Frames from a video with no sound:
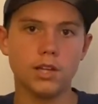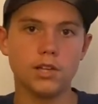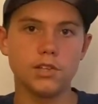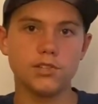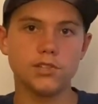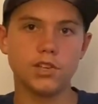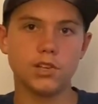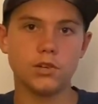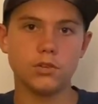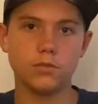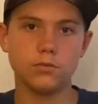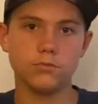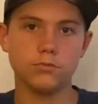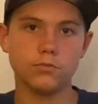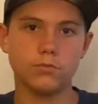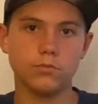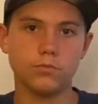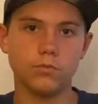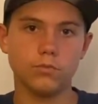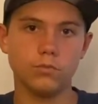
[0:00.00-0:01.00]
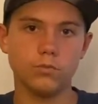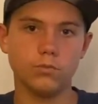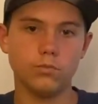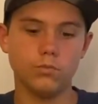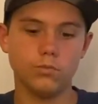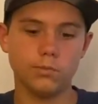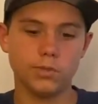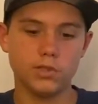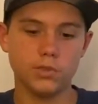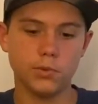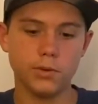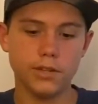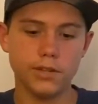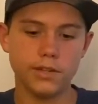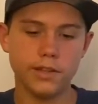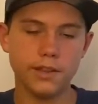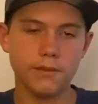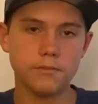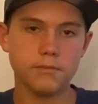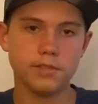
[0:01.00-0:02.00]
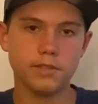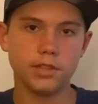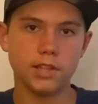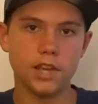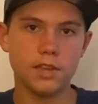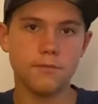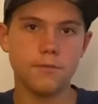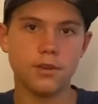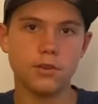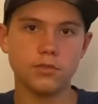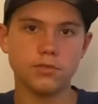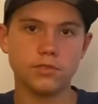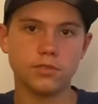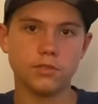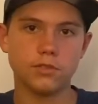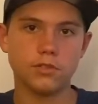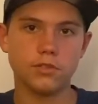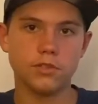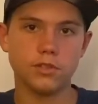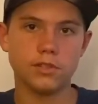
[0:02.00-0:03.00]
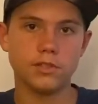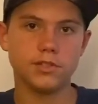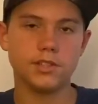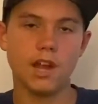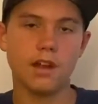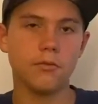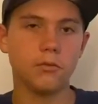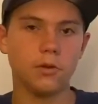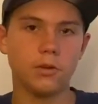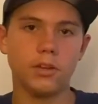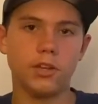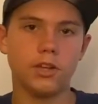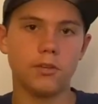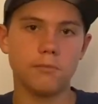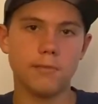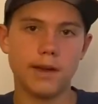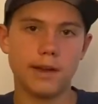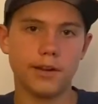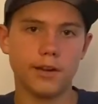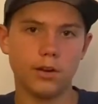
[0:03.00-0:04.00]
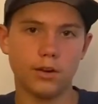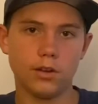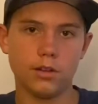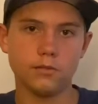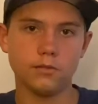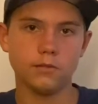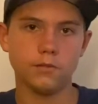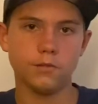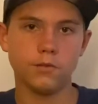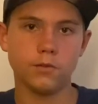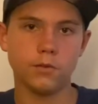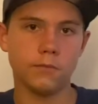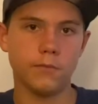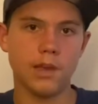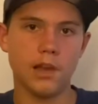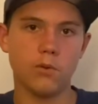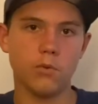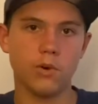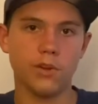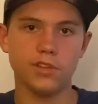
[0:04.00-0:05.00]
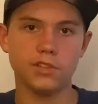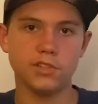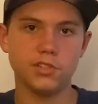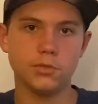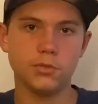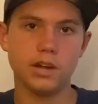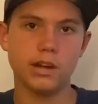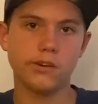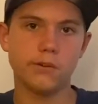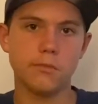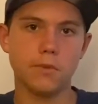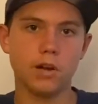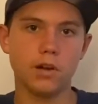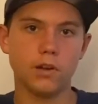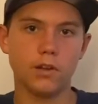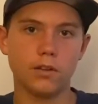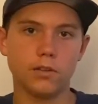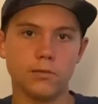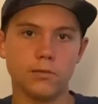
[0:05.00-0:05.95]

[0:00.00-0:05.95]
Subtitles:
So between NiMhs and LiPos, it's not really going to matter from that 1 or 2 hour mark.